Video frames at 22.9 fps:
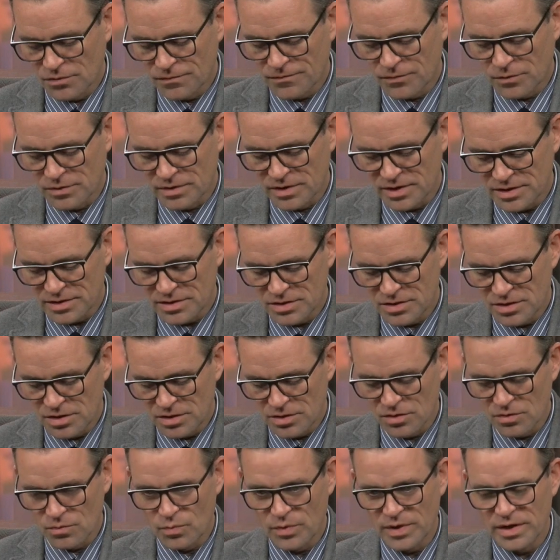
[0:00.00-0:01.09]
for this
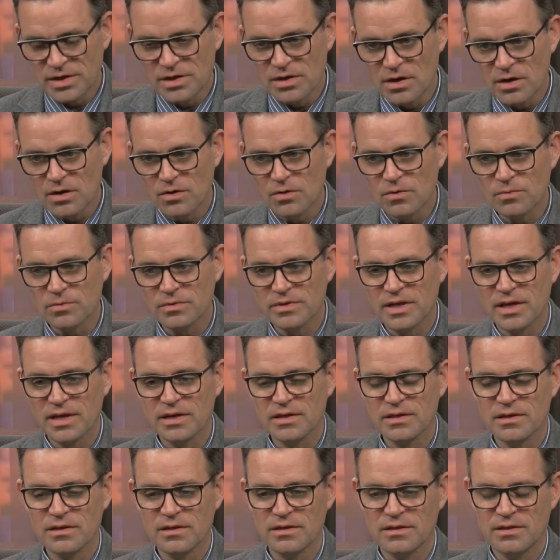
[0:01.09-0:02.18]
year, we know
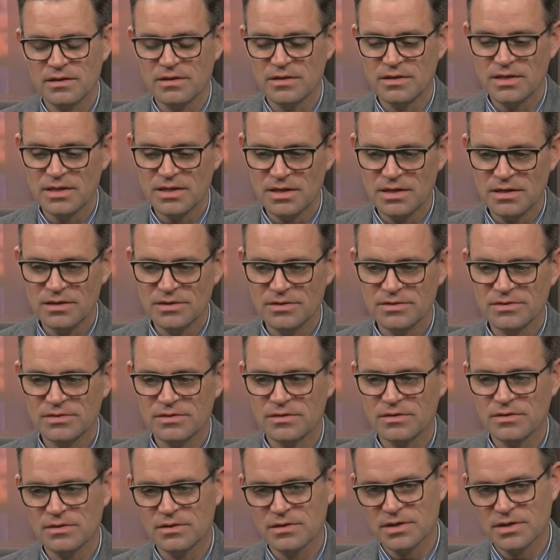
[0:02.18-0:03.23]
that the need is